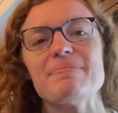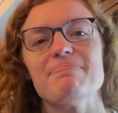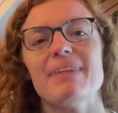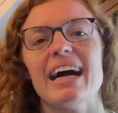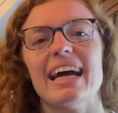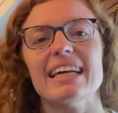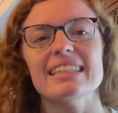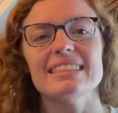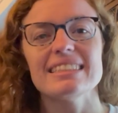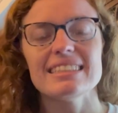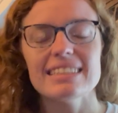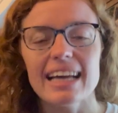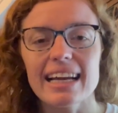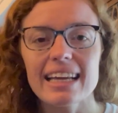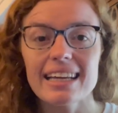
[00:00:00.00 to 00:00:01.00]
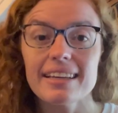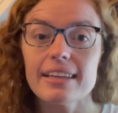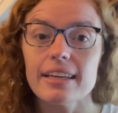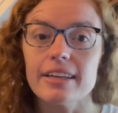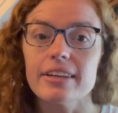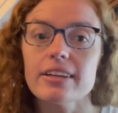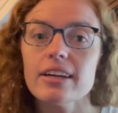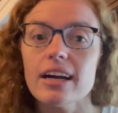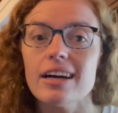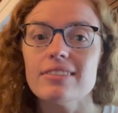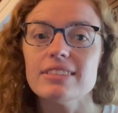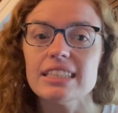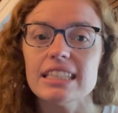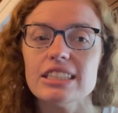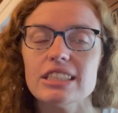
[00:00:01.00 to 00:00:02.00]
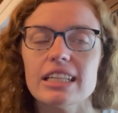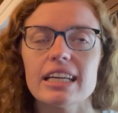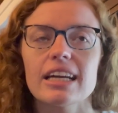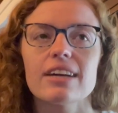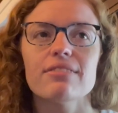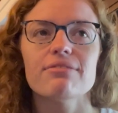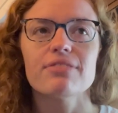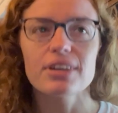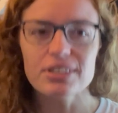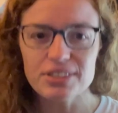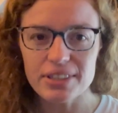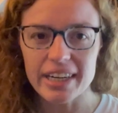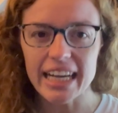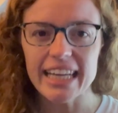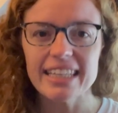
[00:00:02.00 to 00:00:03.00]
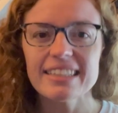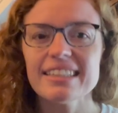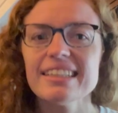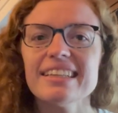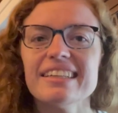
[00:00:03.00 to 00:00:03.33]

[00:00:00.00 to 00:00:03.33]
my second year of teaching first grade.